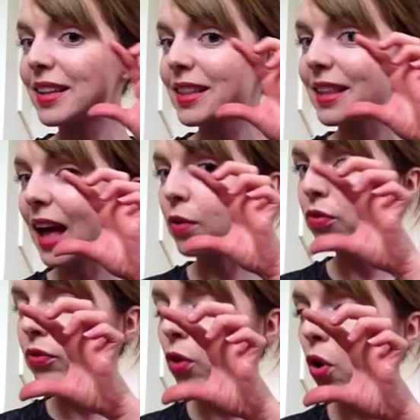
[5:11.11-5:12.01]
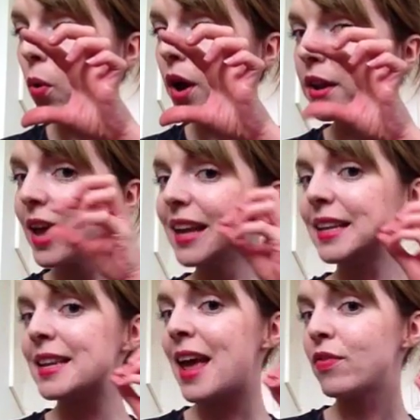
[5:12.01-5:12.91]
the sound forward,
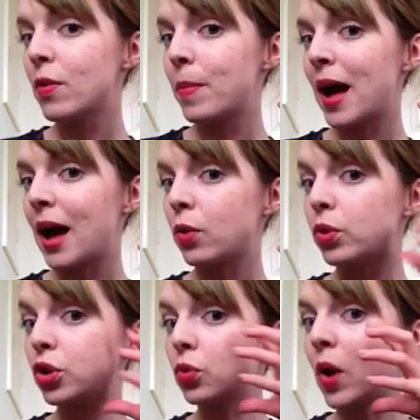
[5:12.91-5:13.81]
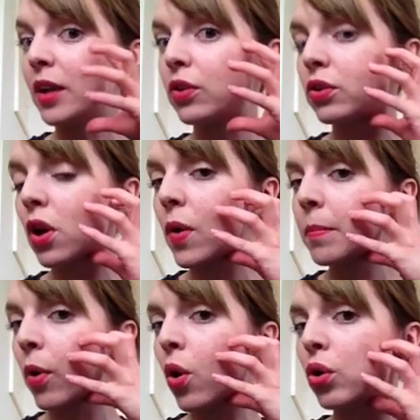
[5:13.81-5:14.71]
never back, which is why it's so
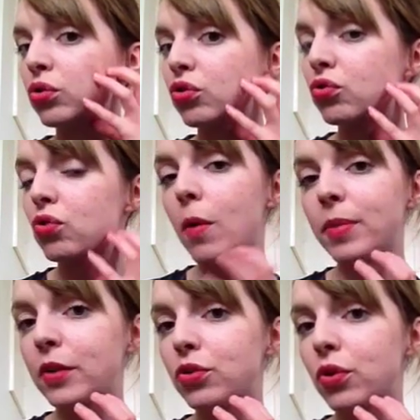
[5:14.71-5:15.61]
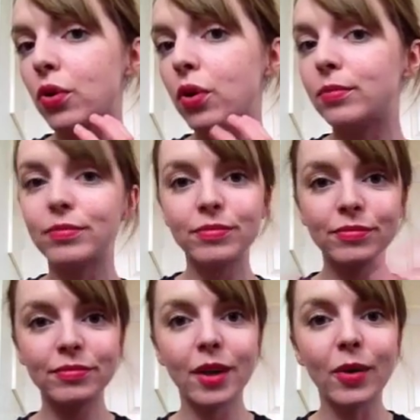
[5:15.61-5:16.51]
important to drop that jaw.
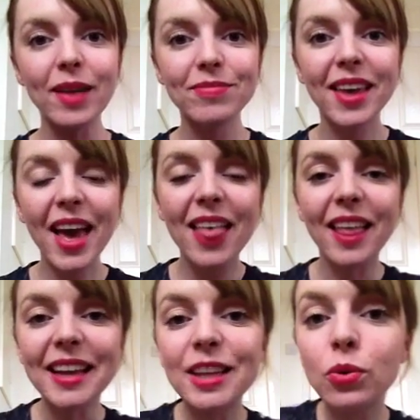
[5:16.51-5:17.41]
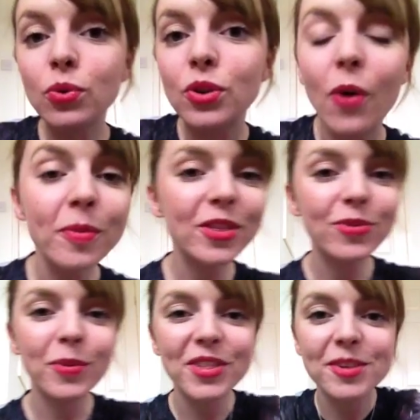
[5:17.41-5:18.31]
Okay, thank you so much
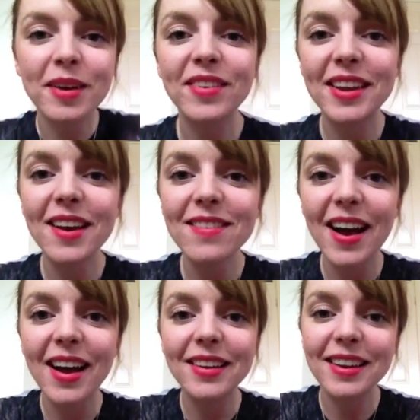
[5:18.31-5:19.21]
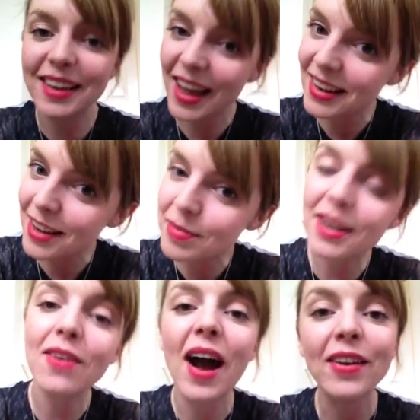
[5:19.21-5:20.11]
for watching my video, and again, let me
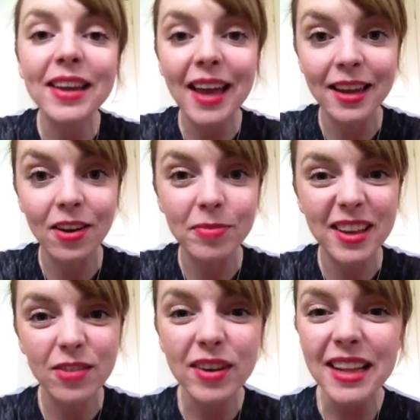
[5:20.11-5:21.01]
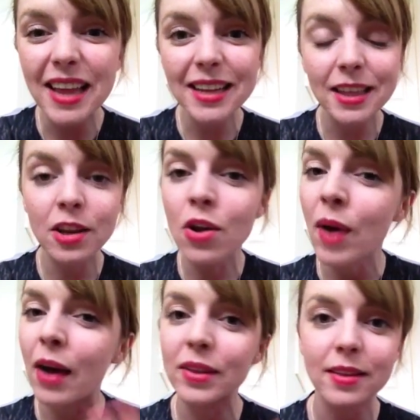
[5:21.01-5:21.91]
know how you get on, because I really like to know
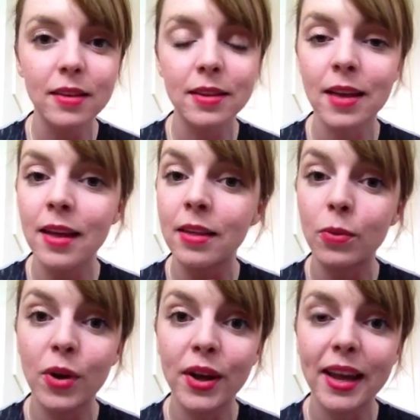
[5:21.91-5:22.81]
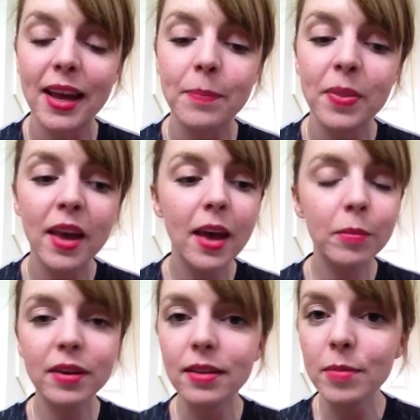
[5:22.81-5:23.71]
how these exercises are working.
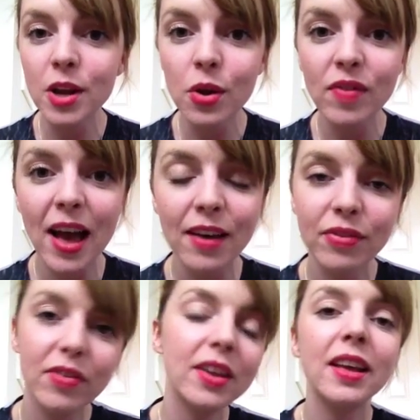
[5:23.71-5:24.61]
Please let me know if you have